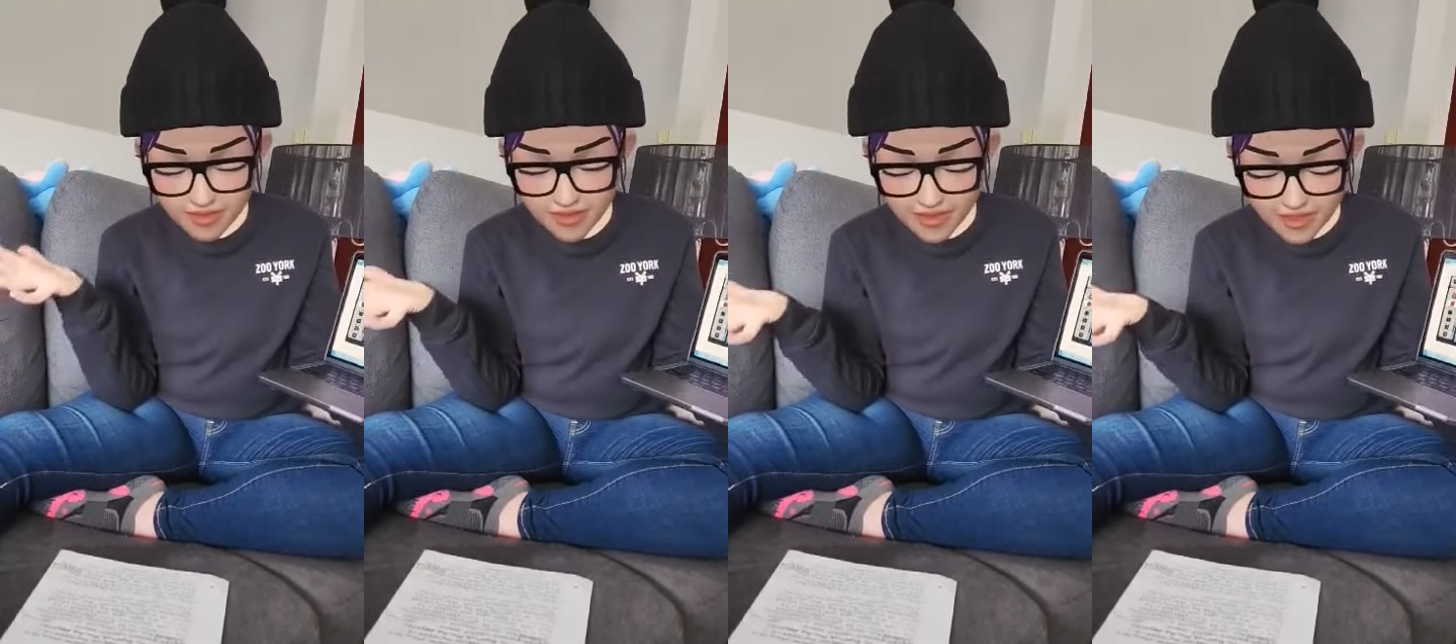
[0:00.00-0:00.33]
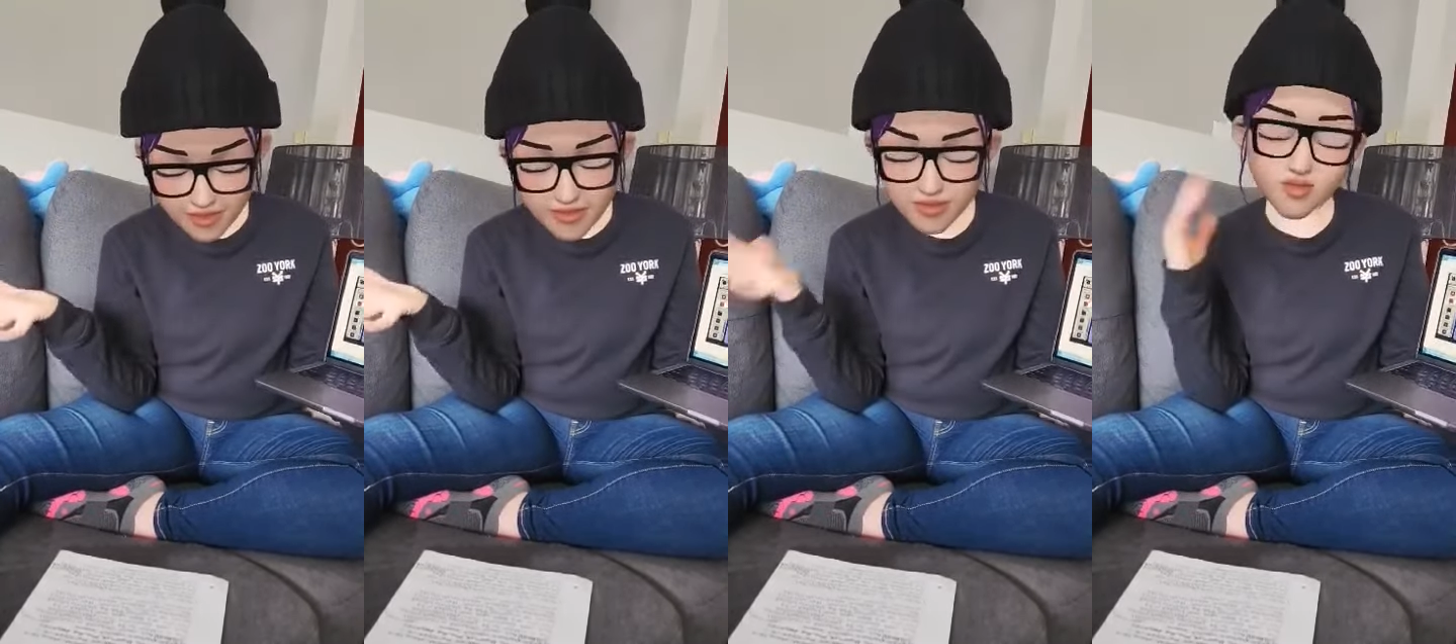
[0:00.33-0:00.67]

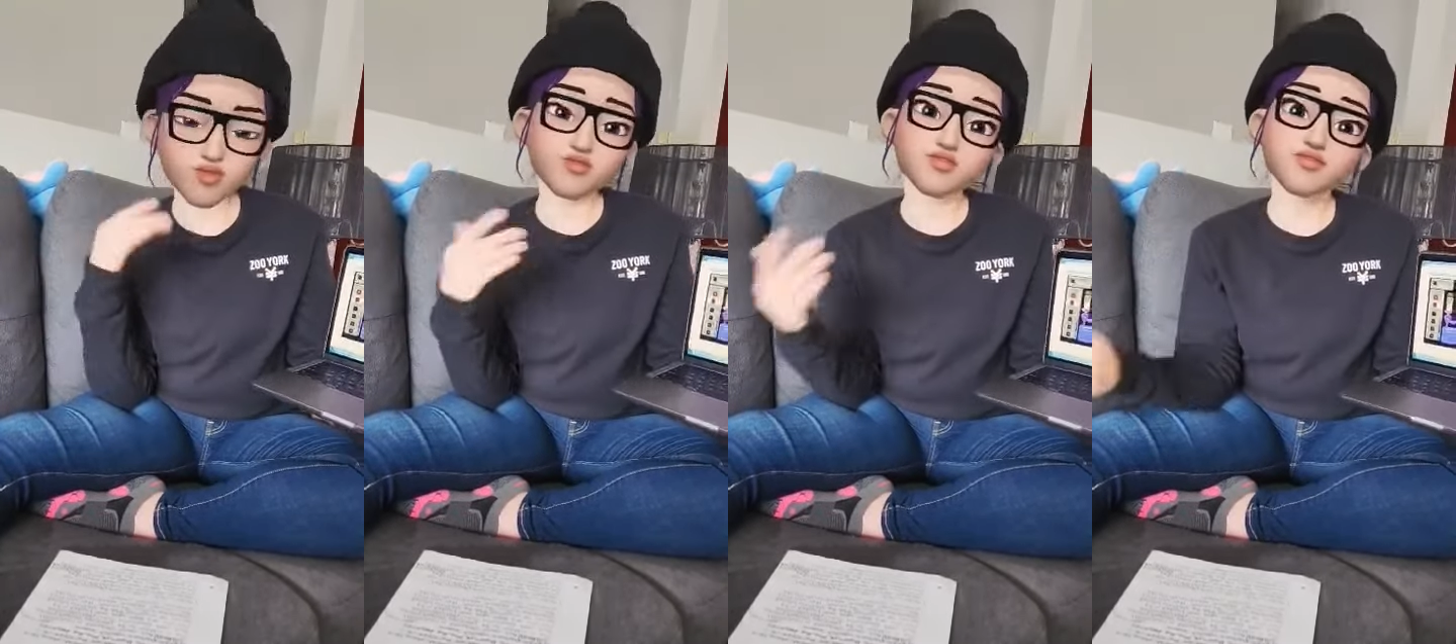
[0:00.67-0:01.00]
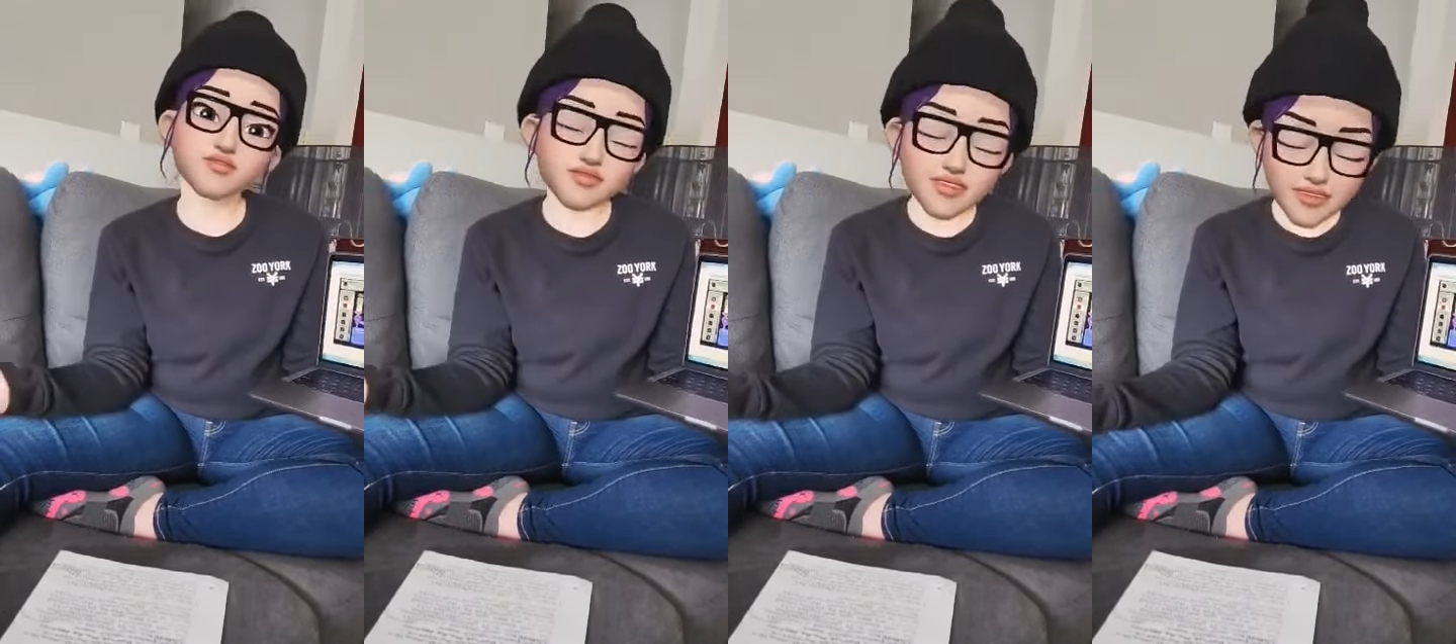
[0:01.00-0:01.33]
now could only
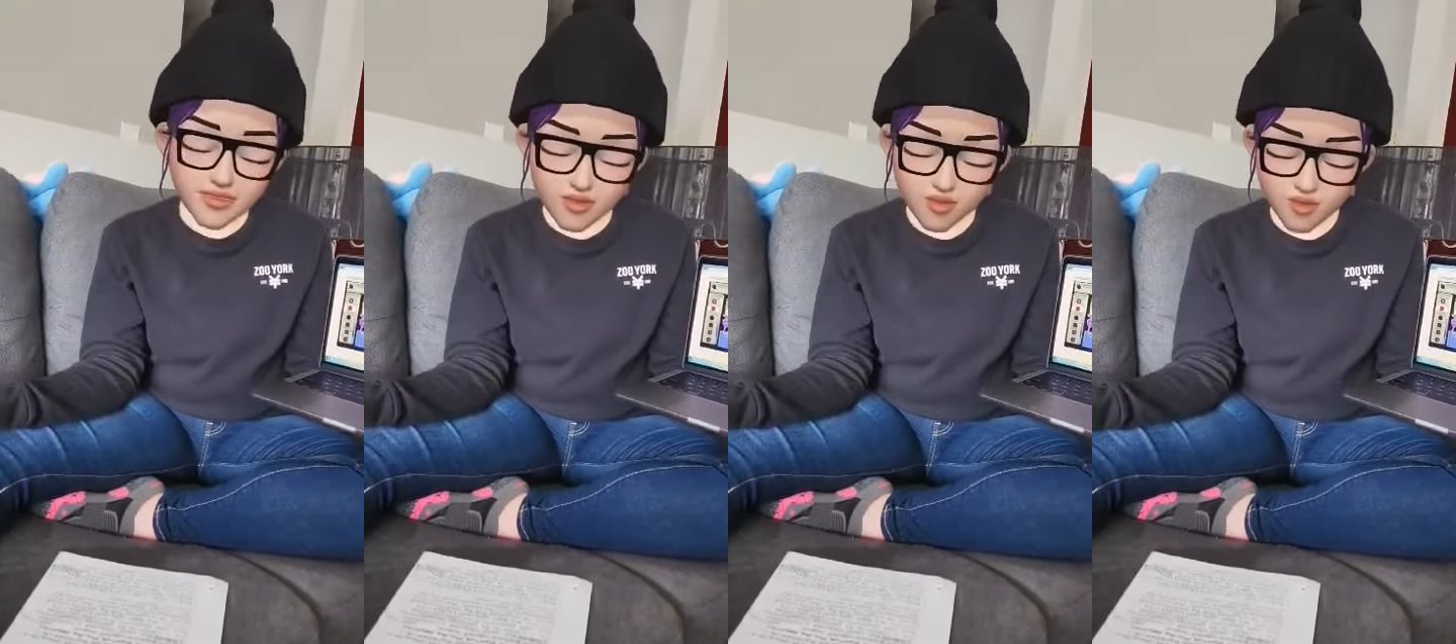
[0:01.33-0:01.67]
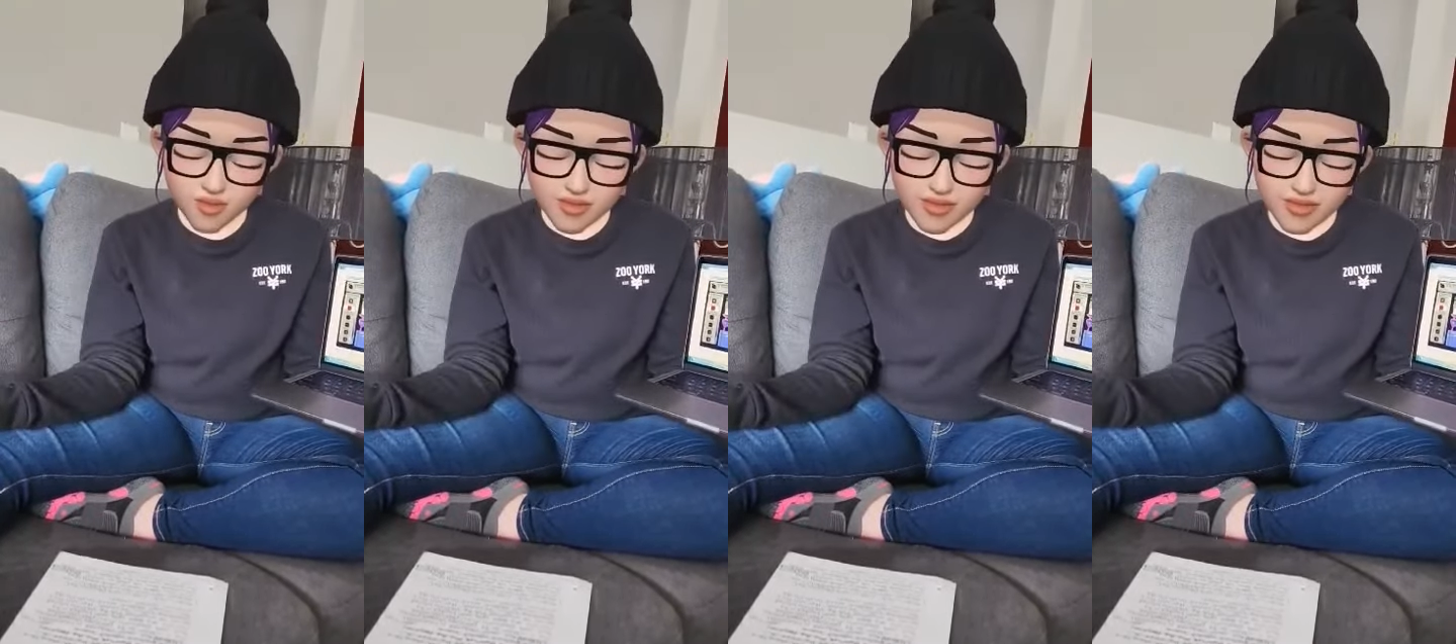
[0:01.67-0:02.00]
be made to
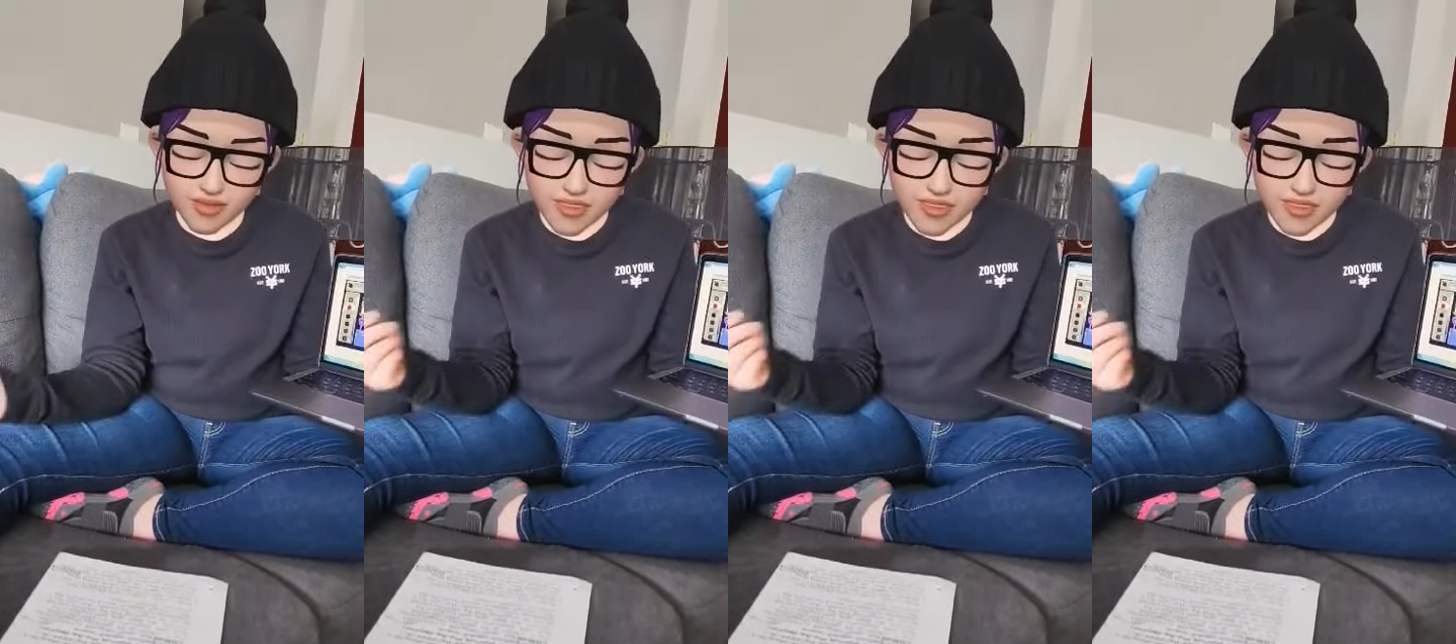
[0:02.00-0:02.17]
work